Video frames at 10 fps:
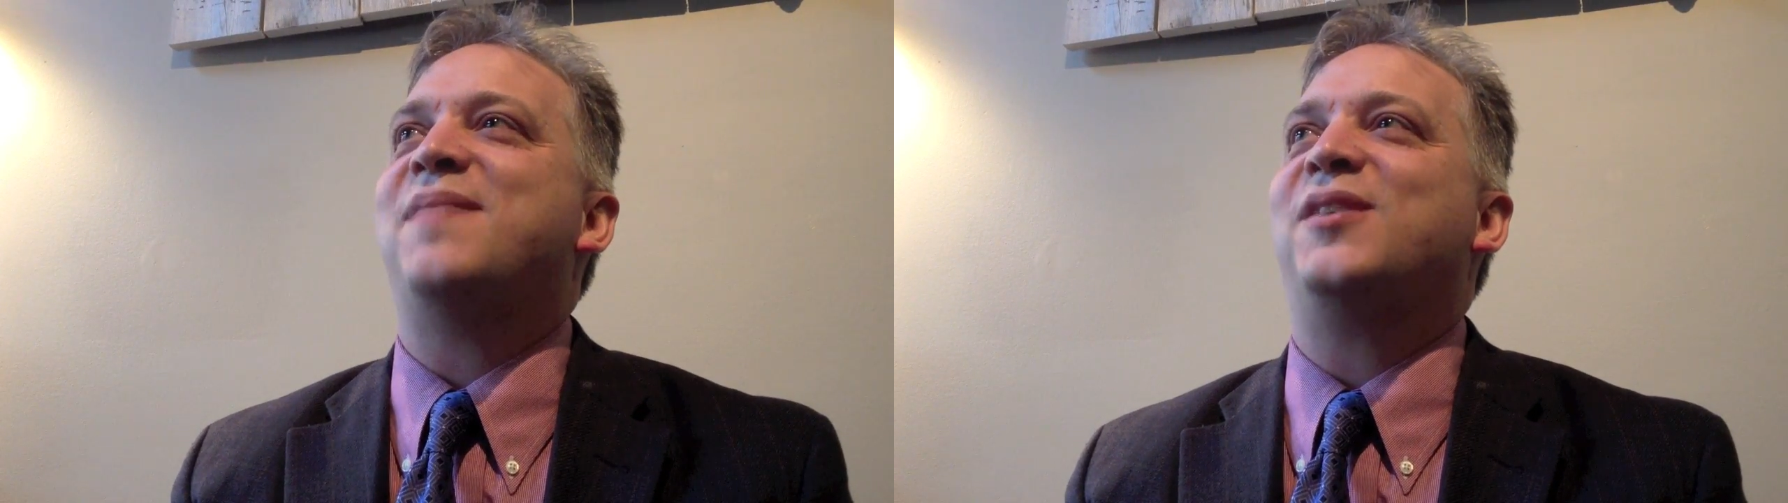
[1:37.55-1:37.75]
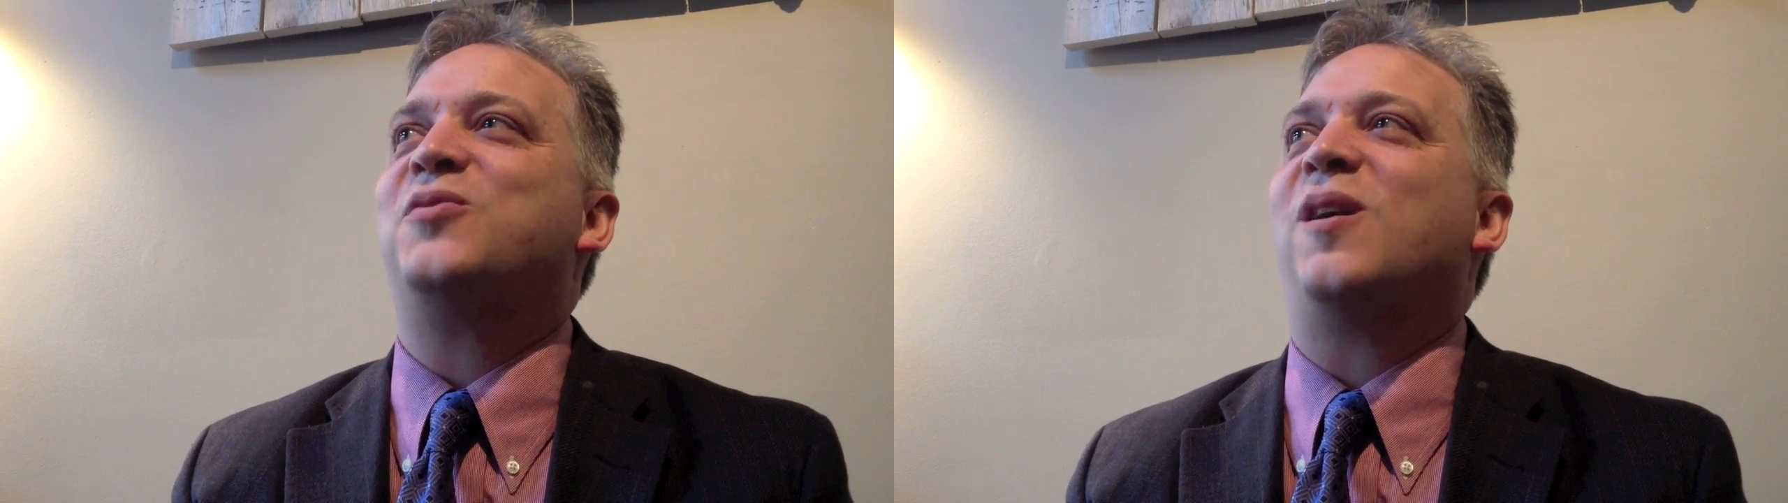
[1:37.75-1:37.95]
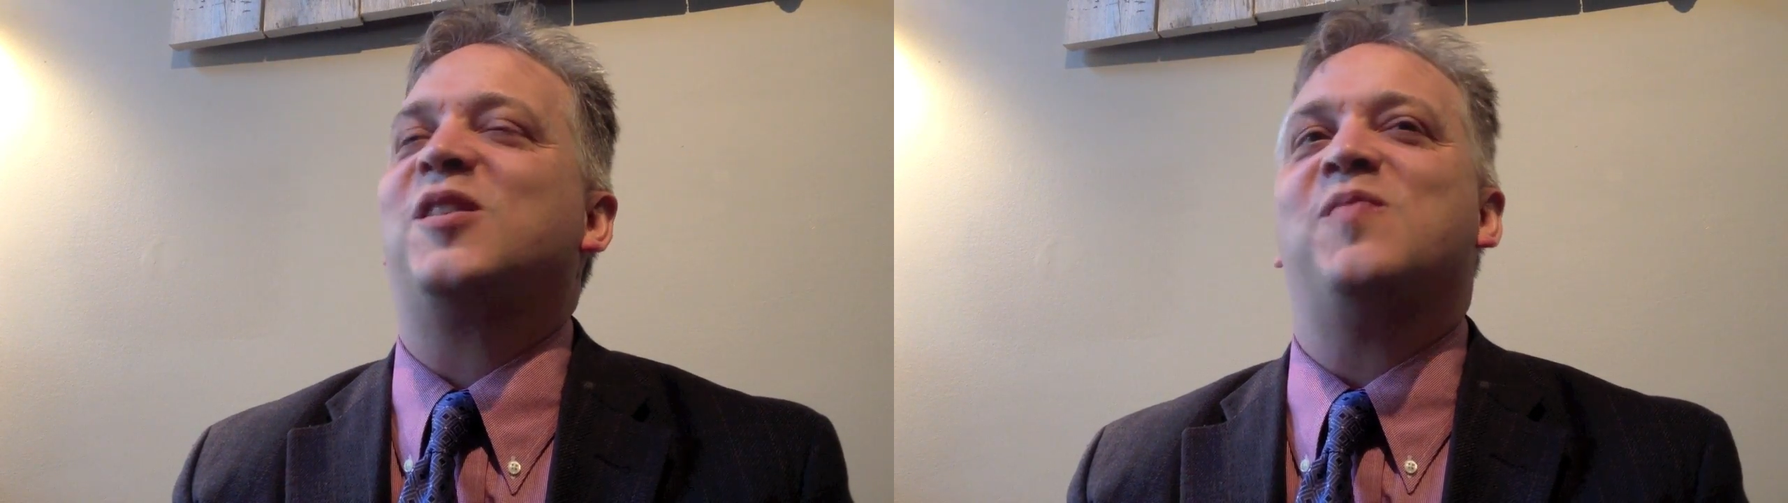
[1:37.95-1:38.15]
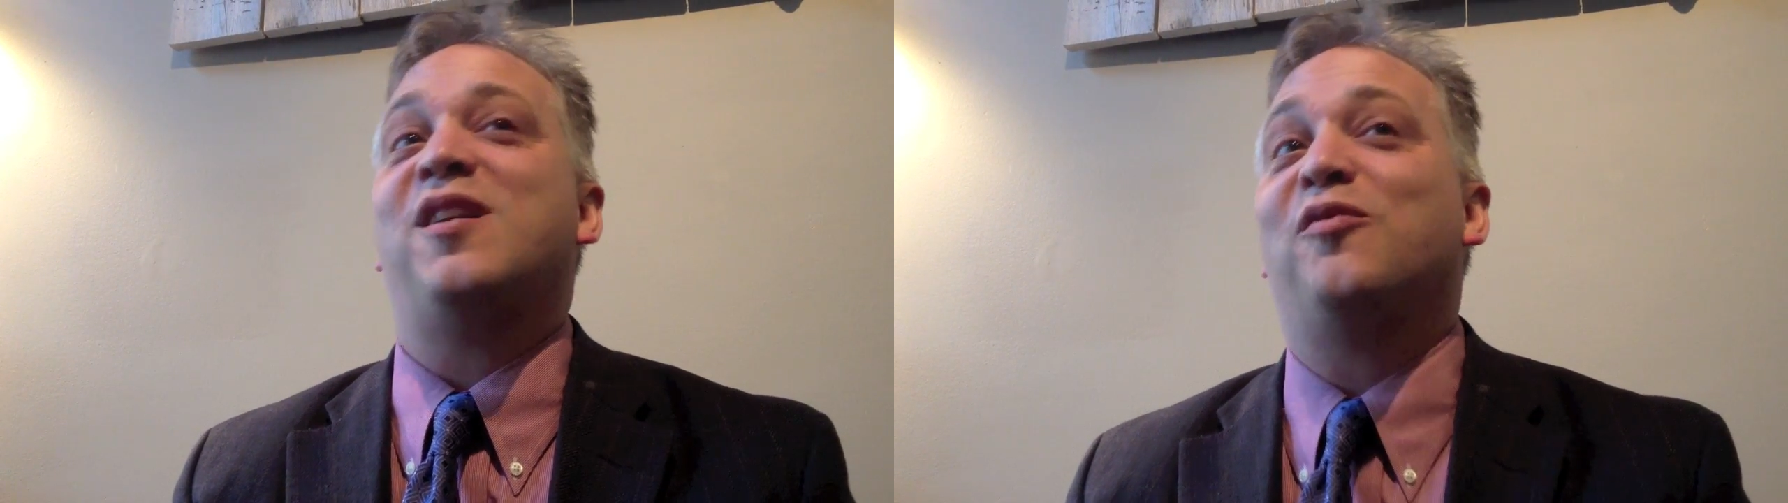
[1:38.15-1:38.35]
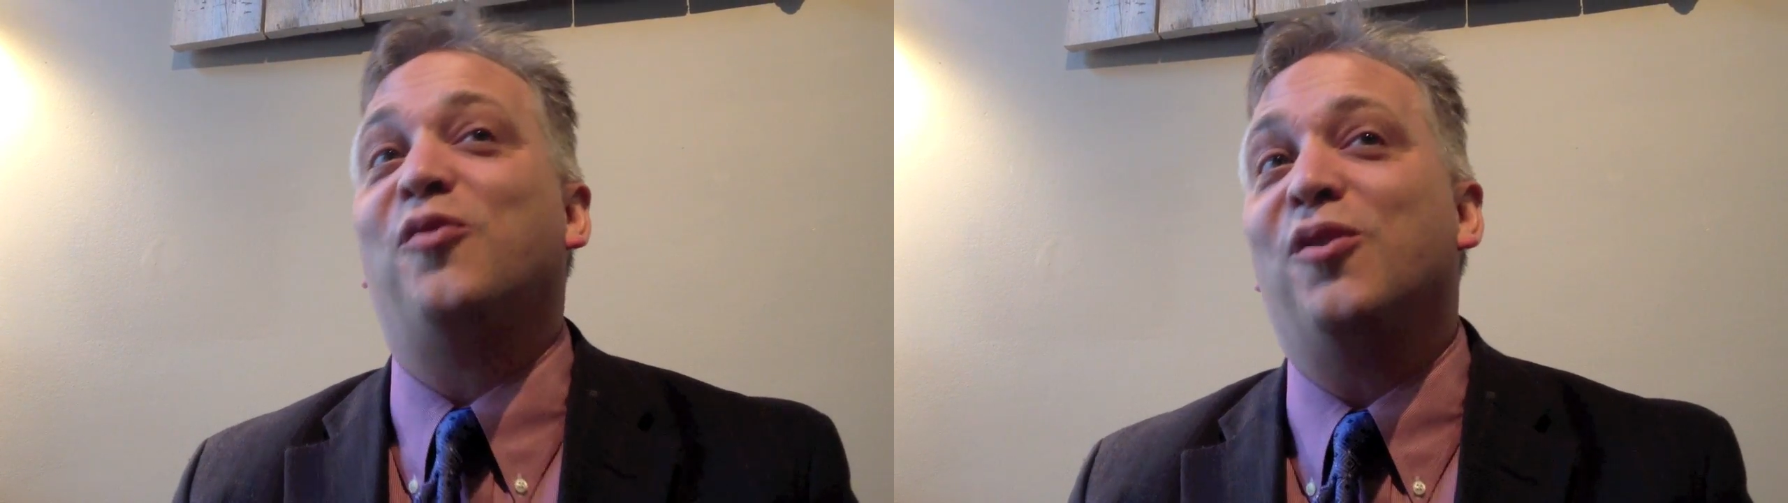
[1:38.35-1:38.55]
Petrarch's
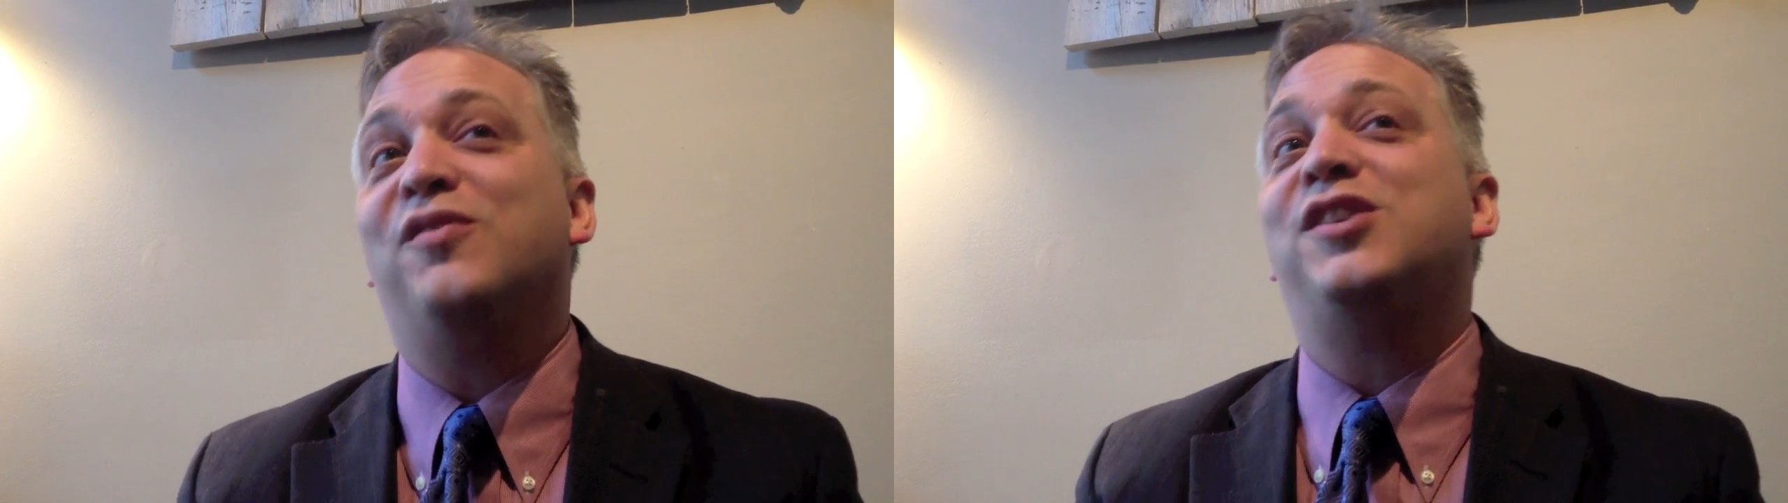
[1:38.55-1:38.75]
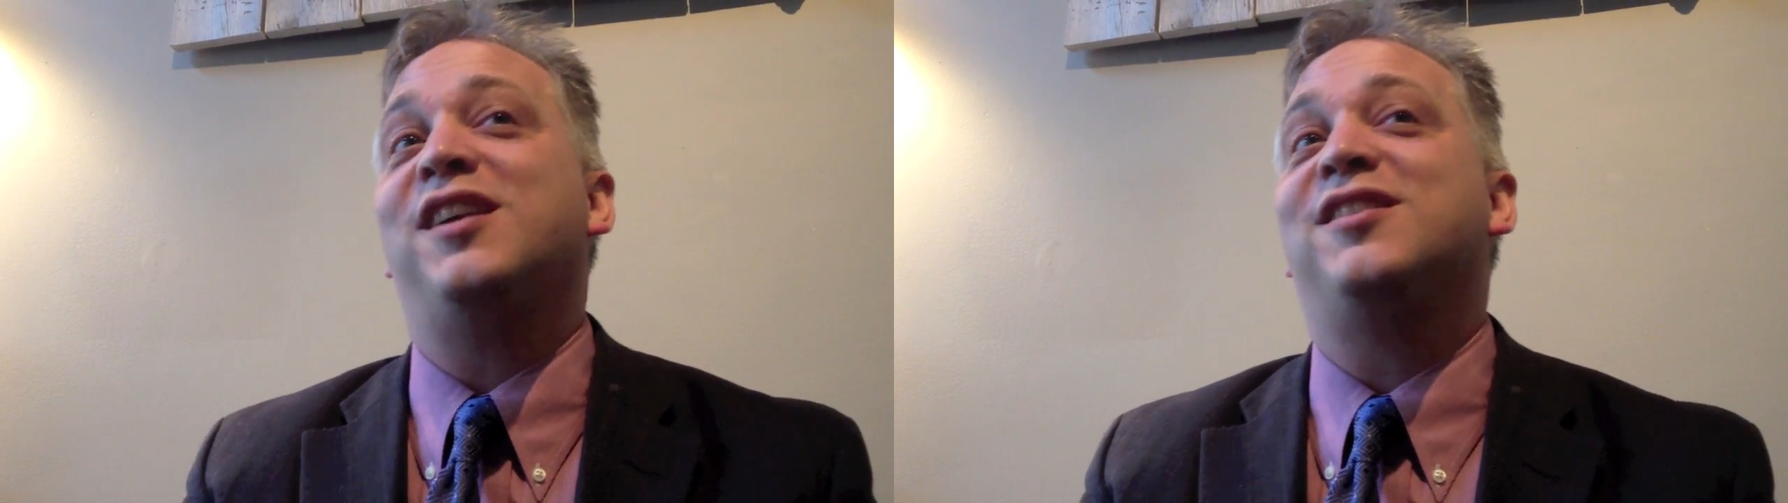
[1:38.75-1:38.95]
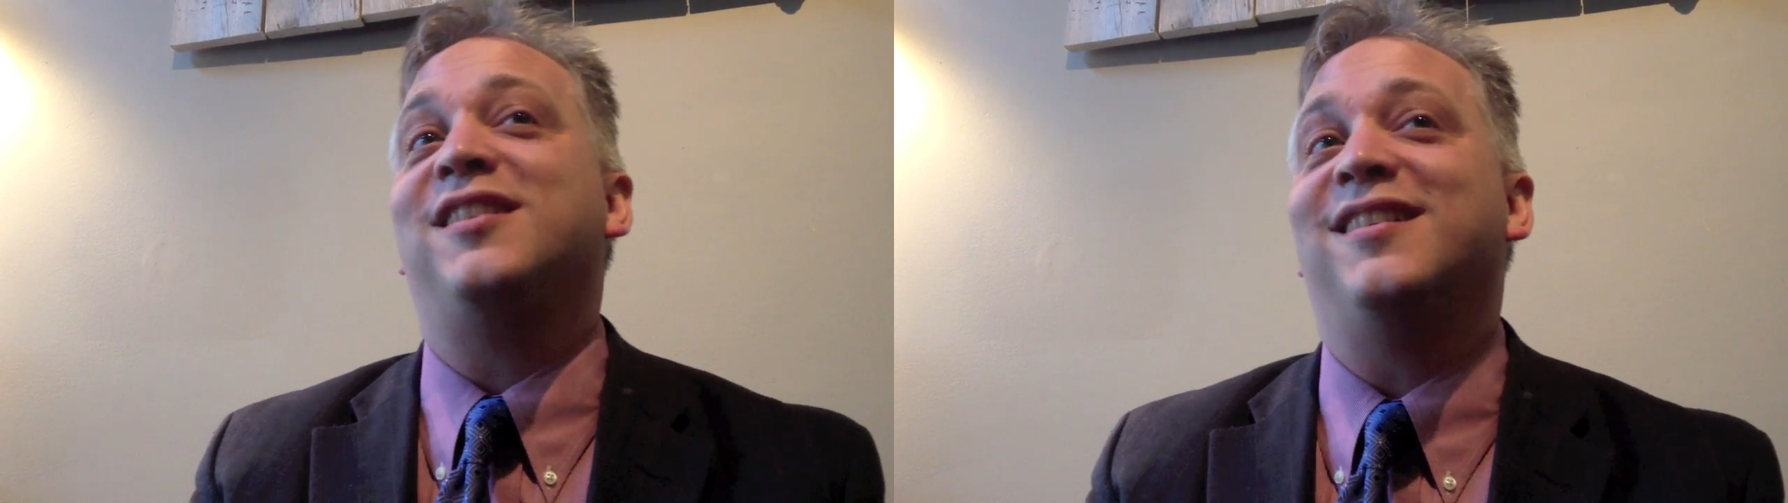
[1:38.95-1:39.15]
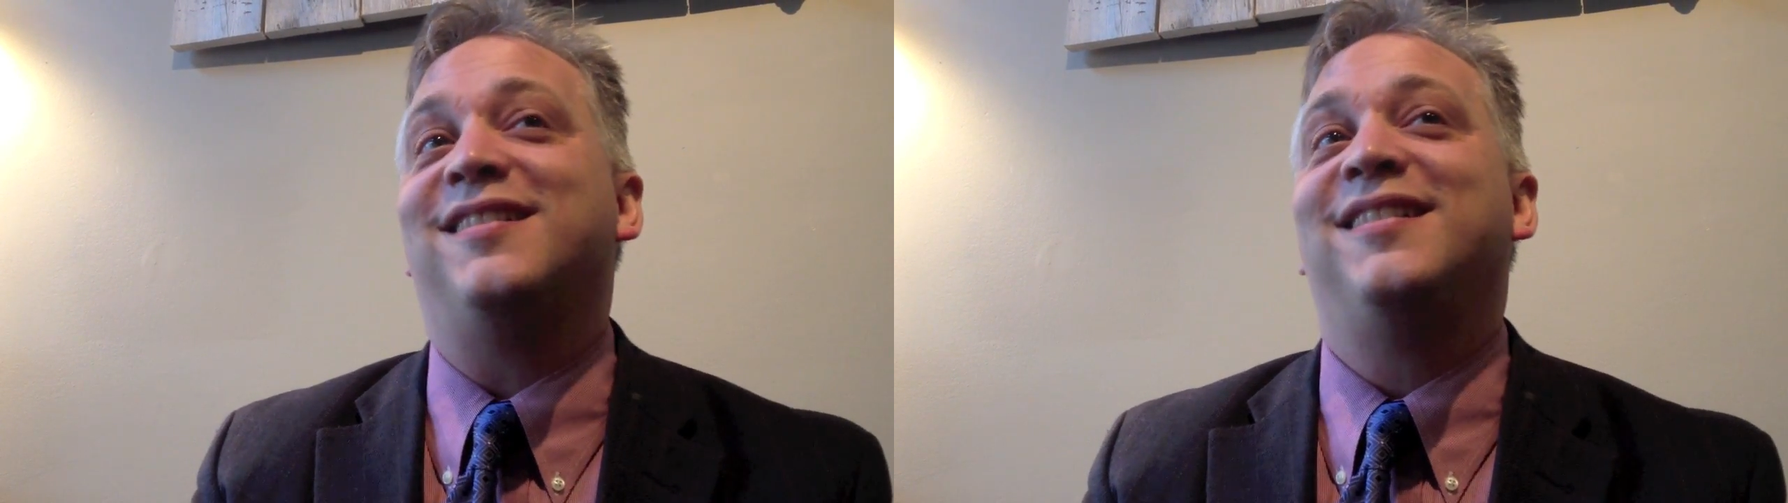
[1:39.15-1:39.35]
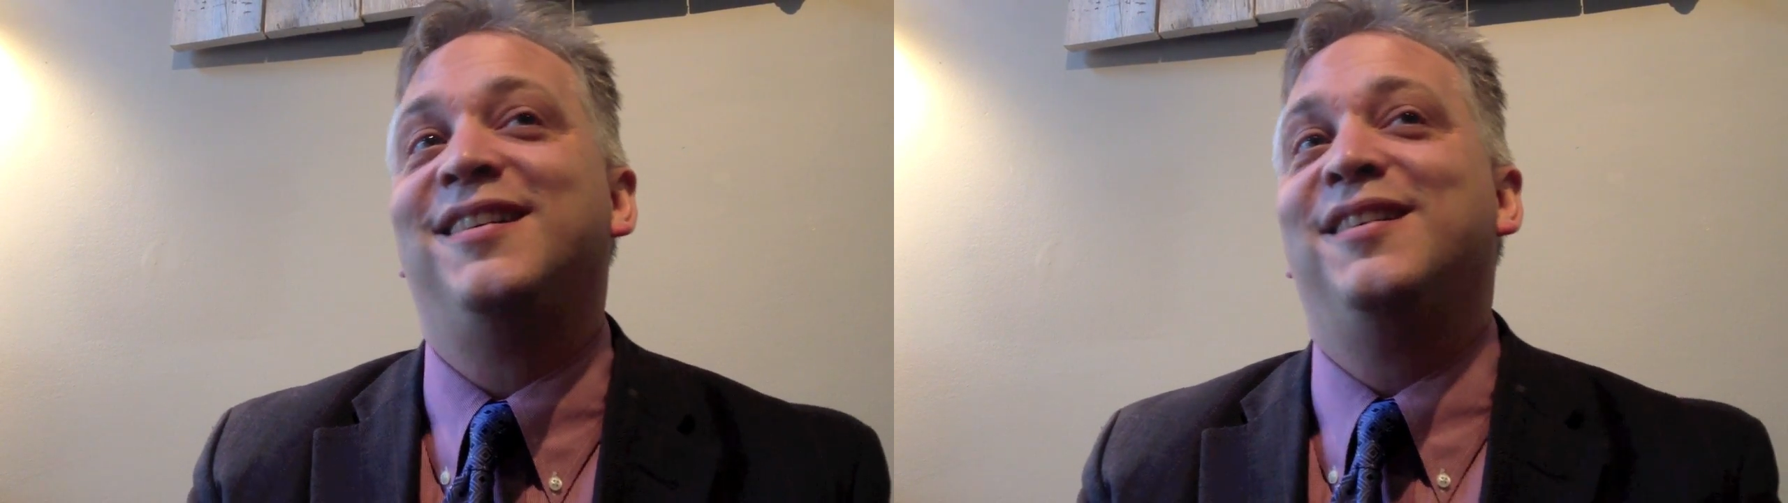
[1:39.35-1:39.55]
metaphor of chasing a